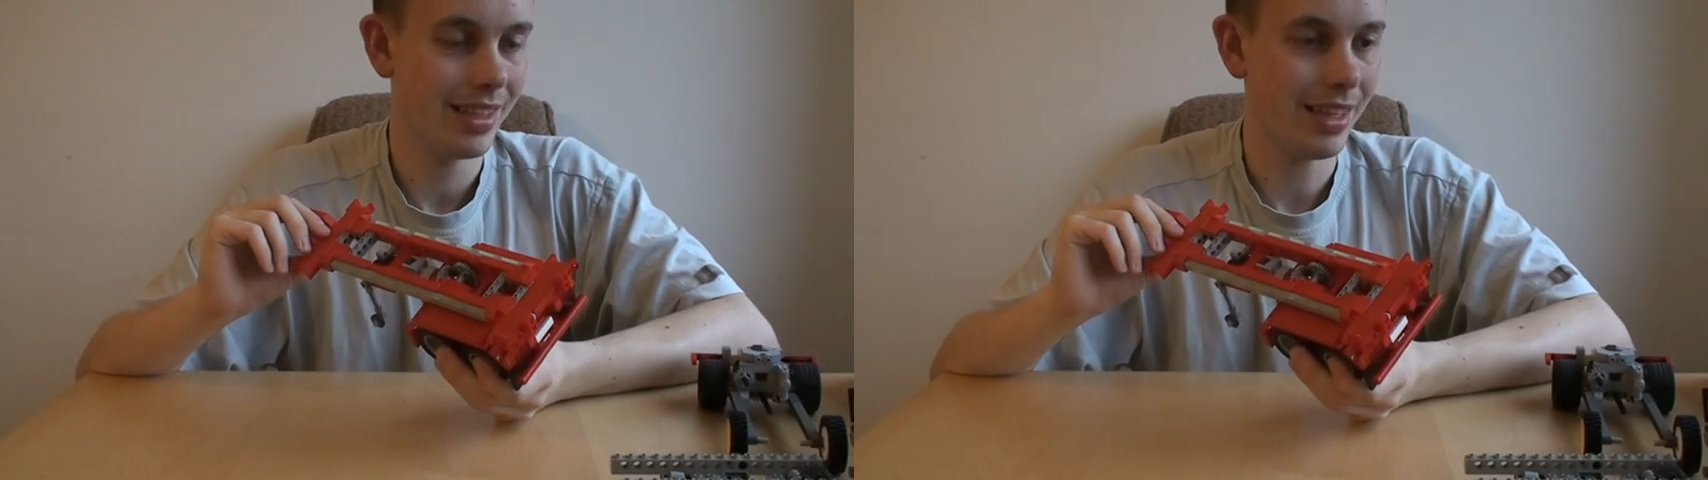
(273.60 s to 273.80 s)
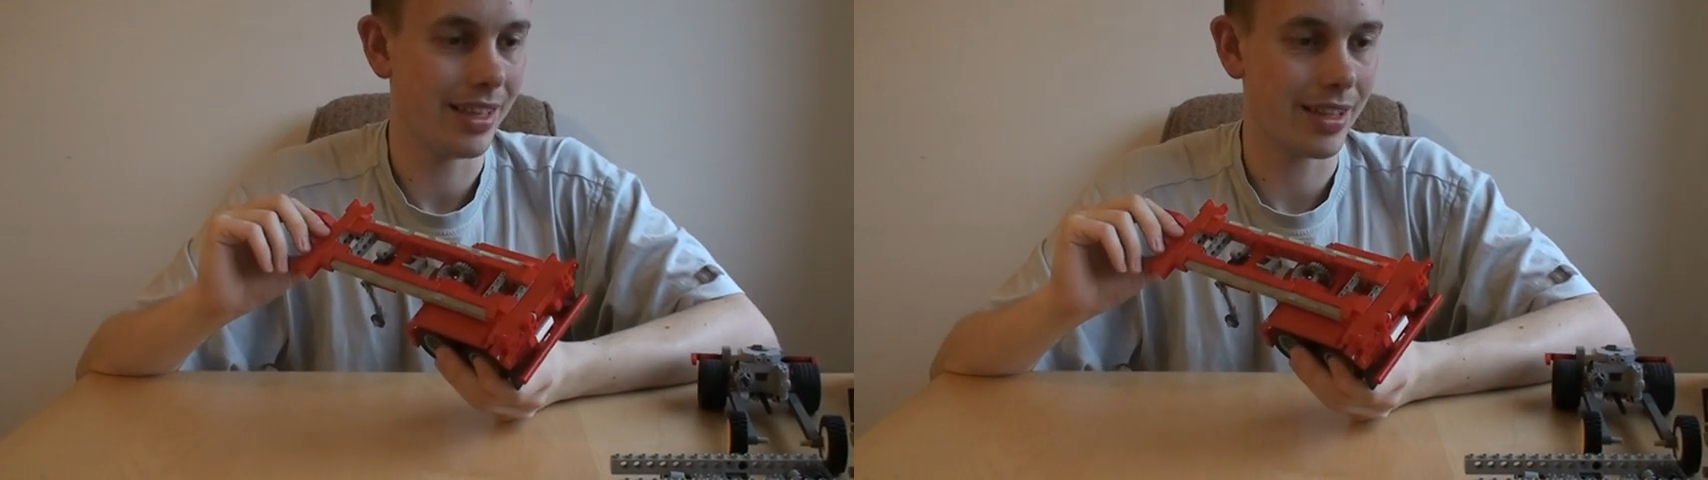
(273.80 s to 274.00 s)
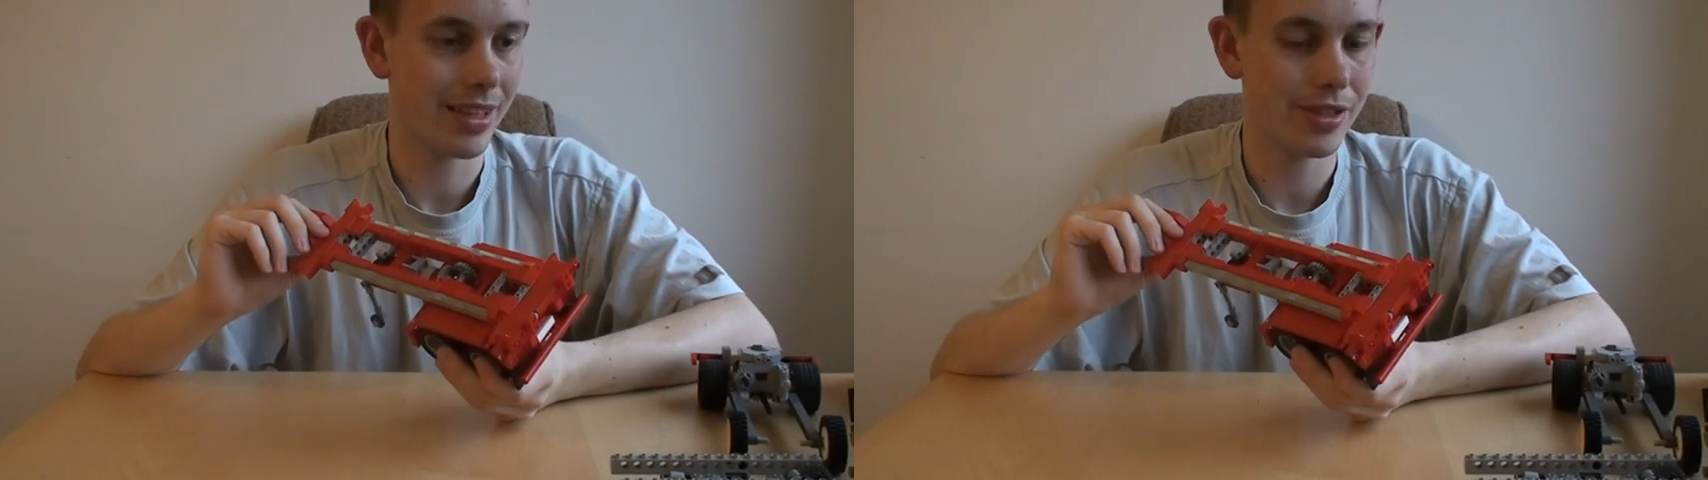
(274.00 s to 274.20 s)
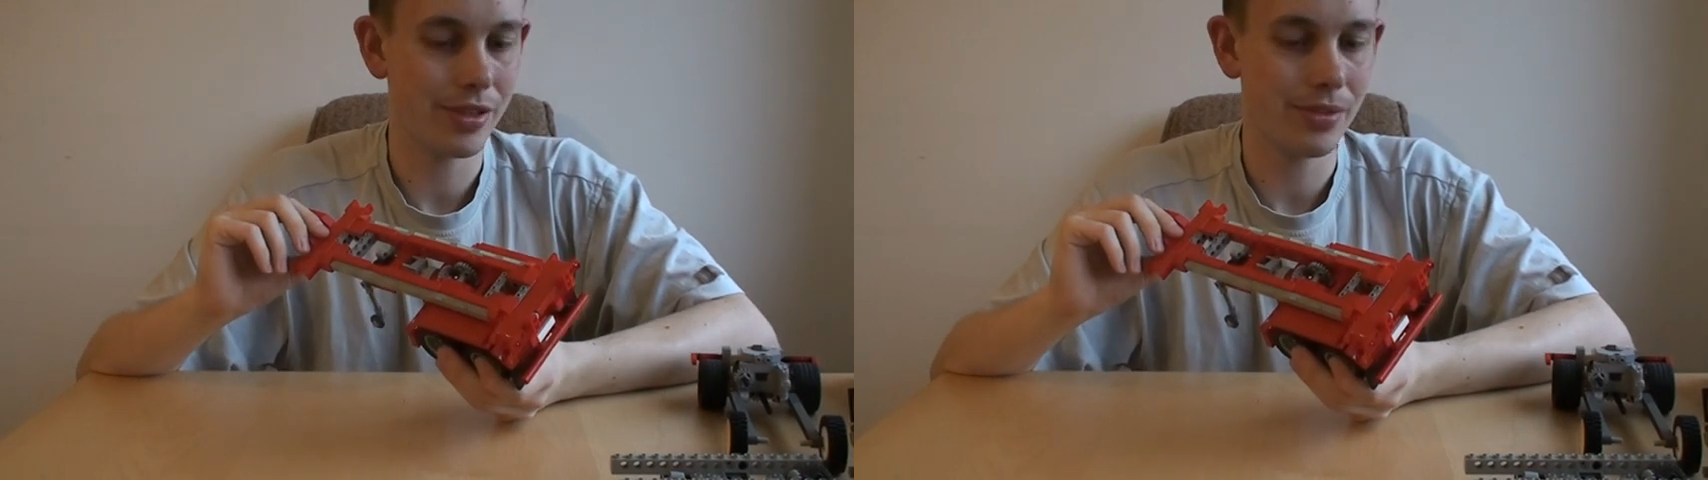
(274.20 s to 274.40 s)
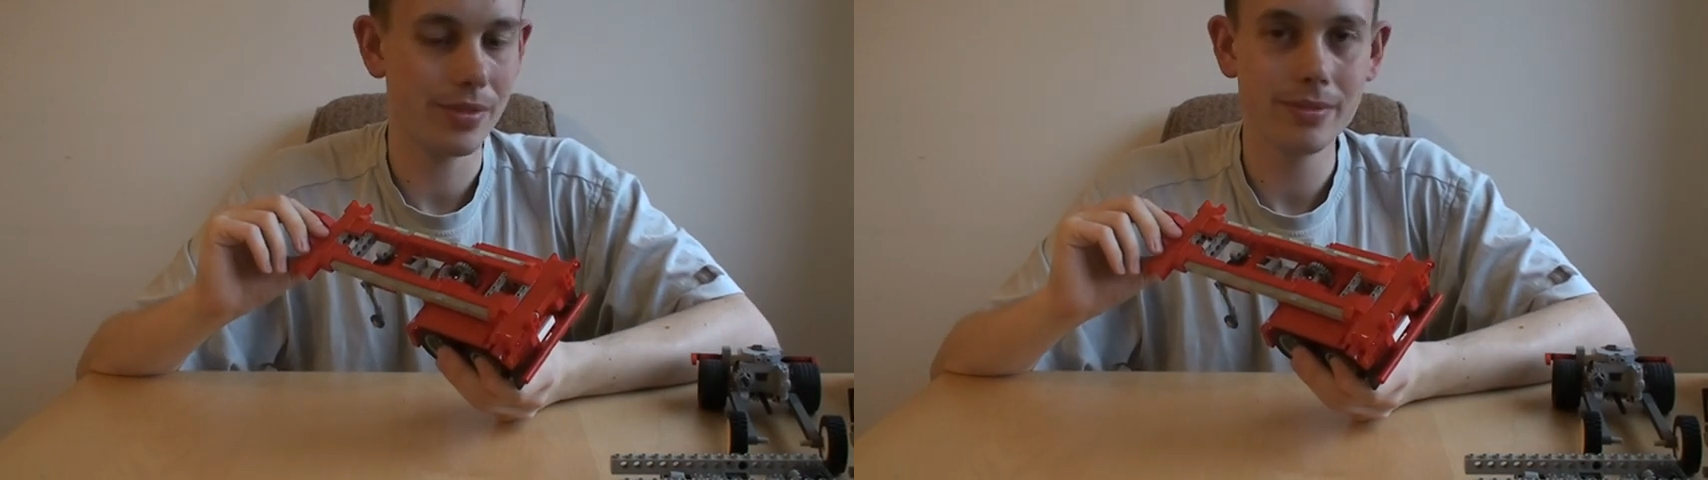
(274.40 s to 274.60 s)
the other
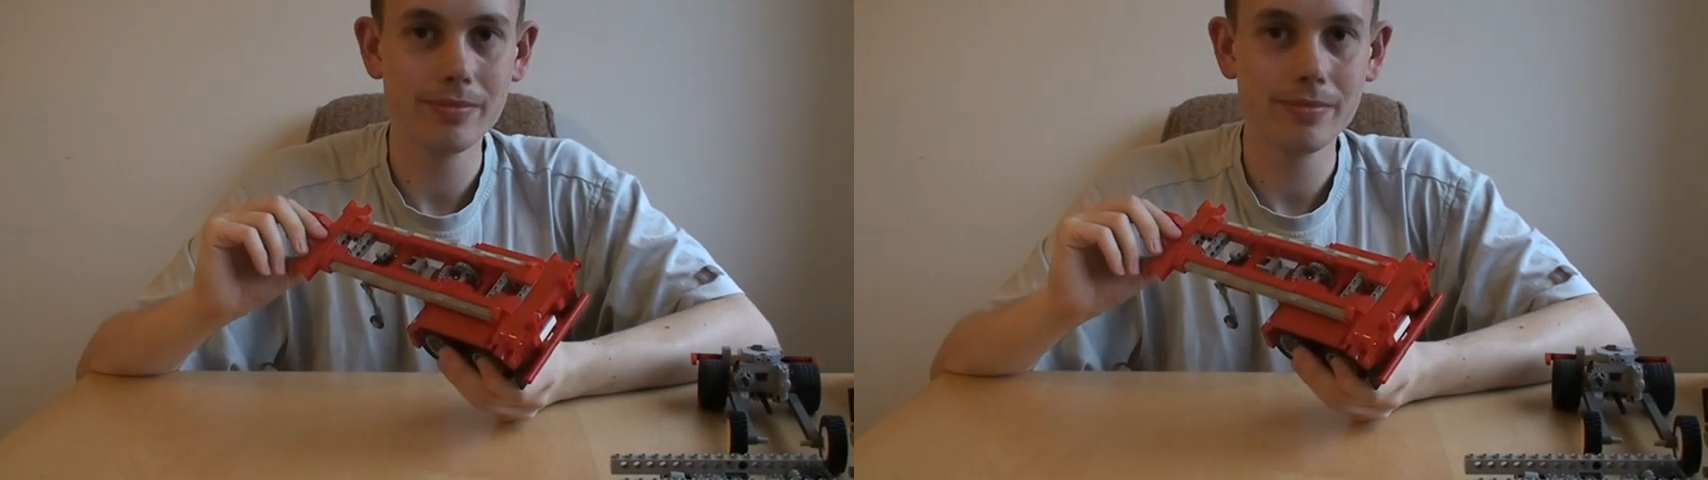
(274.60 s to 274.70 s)
two.